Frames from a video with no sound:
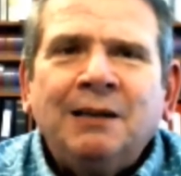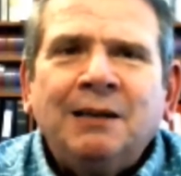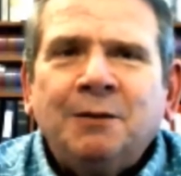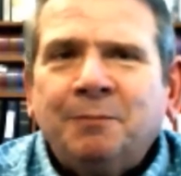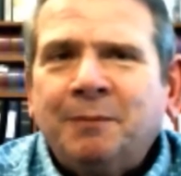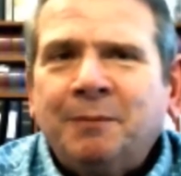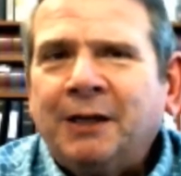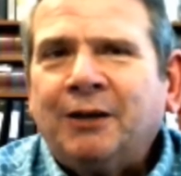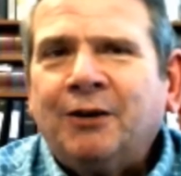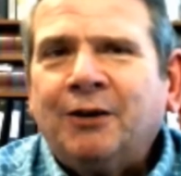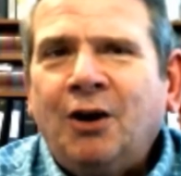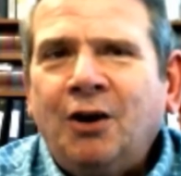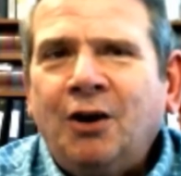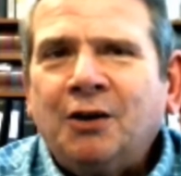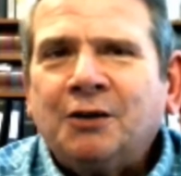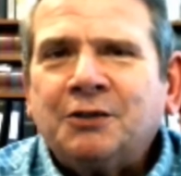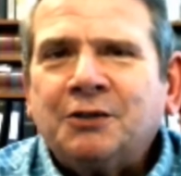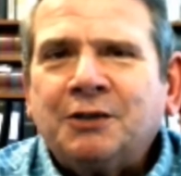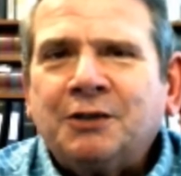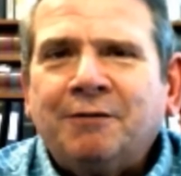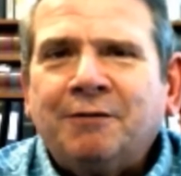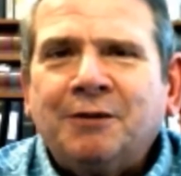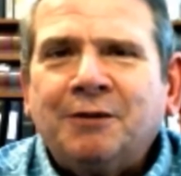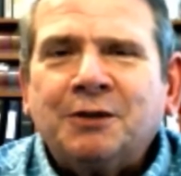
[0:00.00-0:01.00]
because
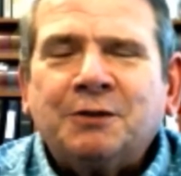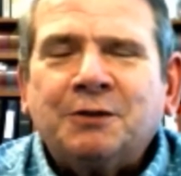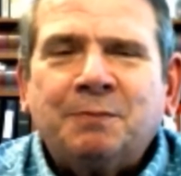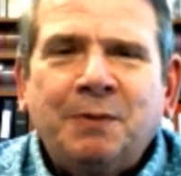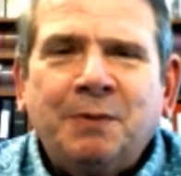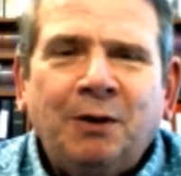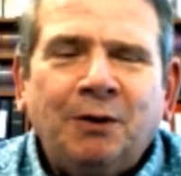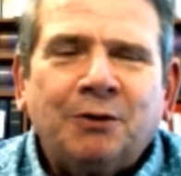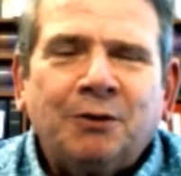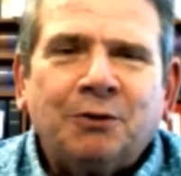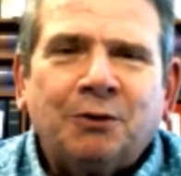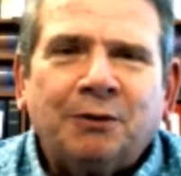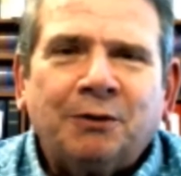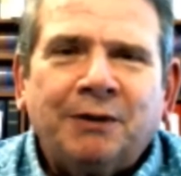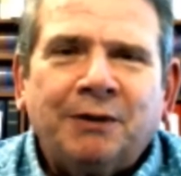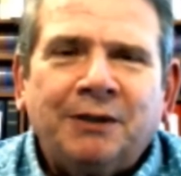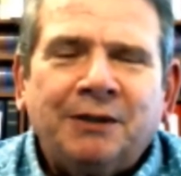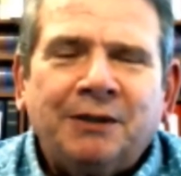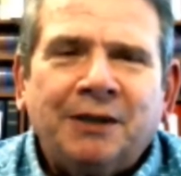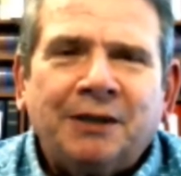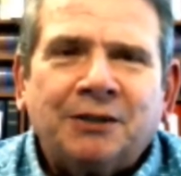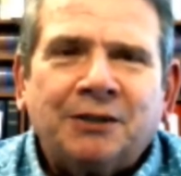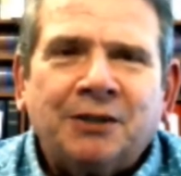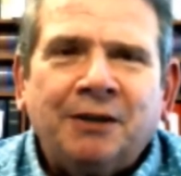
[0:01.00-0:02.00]
of the spiritual
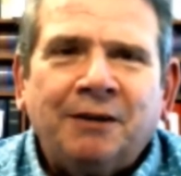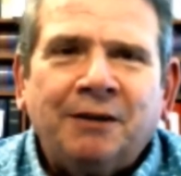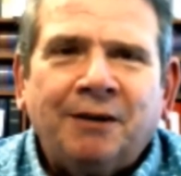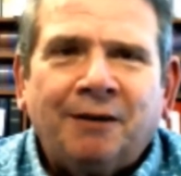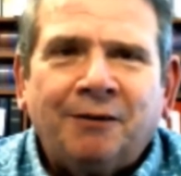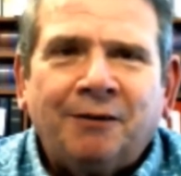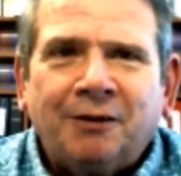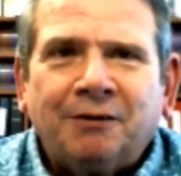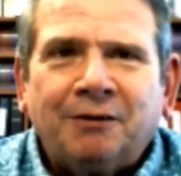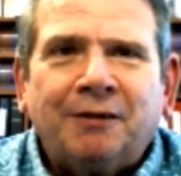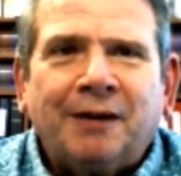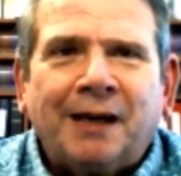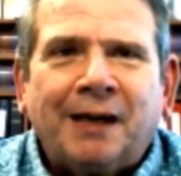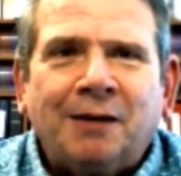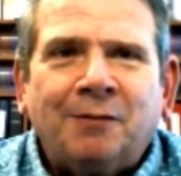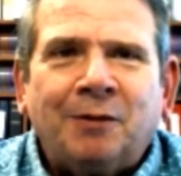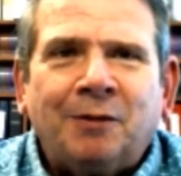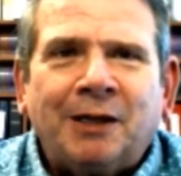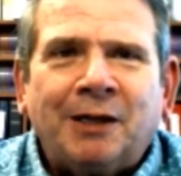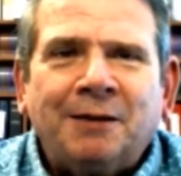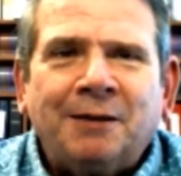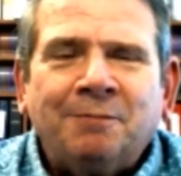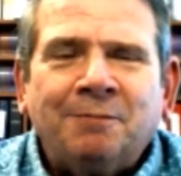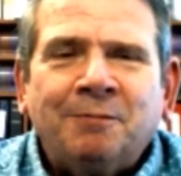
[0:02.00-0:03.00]
condition of the
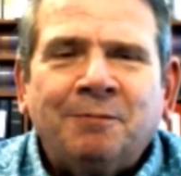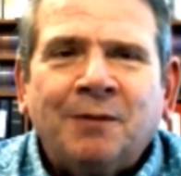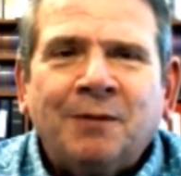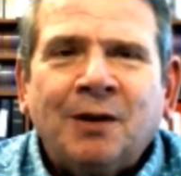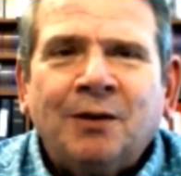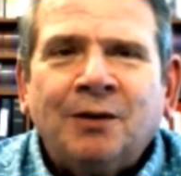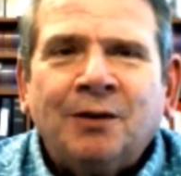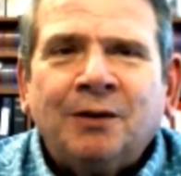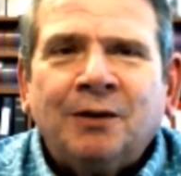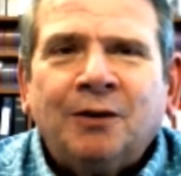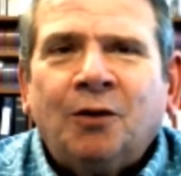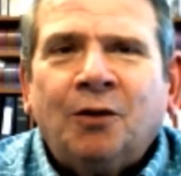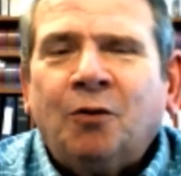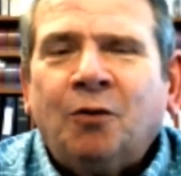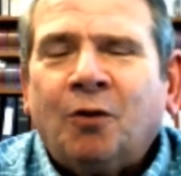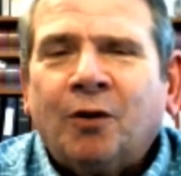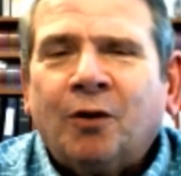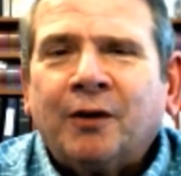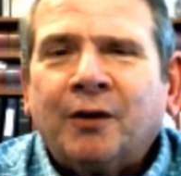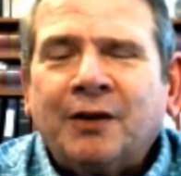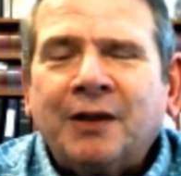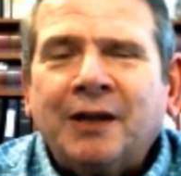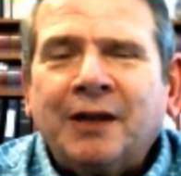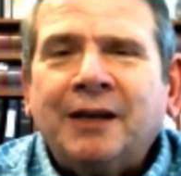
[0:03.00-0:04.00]
family
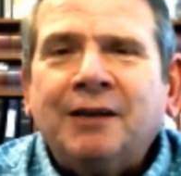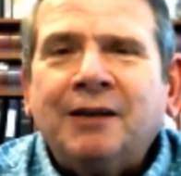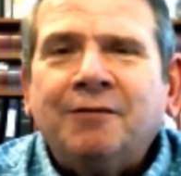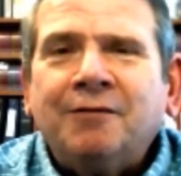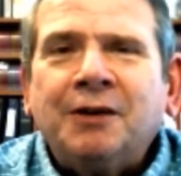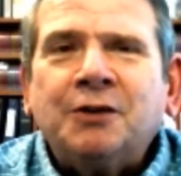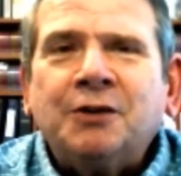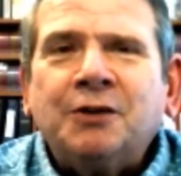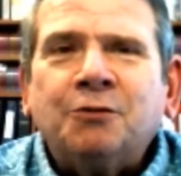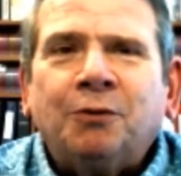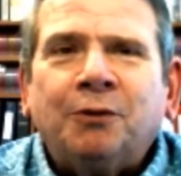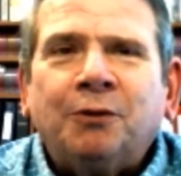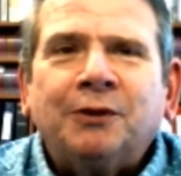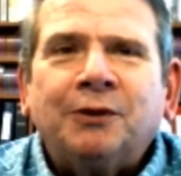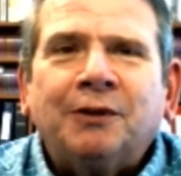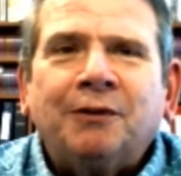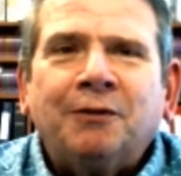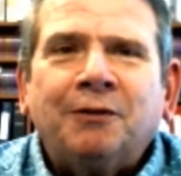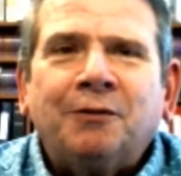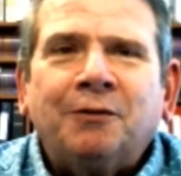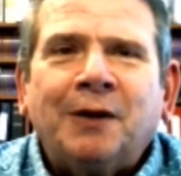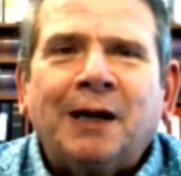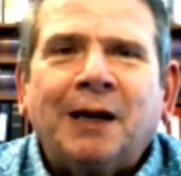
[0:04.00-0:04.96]
or the individuals of the